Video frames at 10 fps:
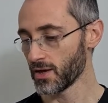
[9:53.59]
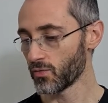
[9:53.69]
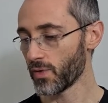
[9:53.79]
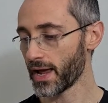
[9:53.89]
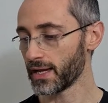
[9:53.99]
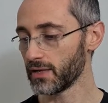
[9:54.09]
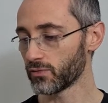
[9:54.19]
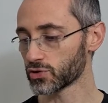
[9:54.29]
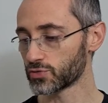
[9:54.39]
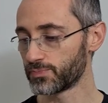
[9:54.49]
where it
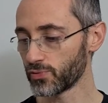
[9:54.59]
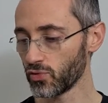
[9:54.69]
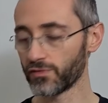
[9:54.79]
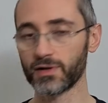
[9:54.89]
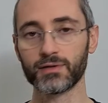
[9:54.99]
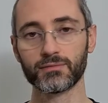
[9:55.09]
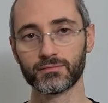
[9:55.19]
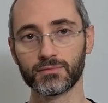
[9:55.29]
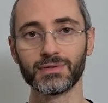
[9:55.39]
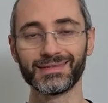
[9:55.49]
was proven
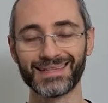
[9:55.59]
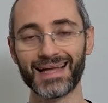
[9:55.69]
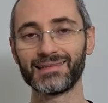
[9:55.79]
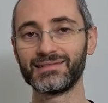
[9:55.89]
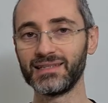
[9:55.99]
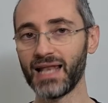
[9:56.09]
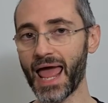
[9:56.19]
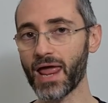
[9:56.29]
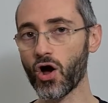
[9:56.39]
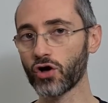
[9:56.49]
that delay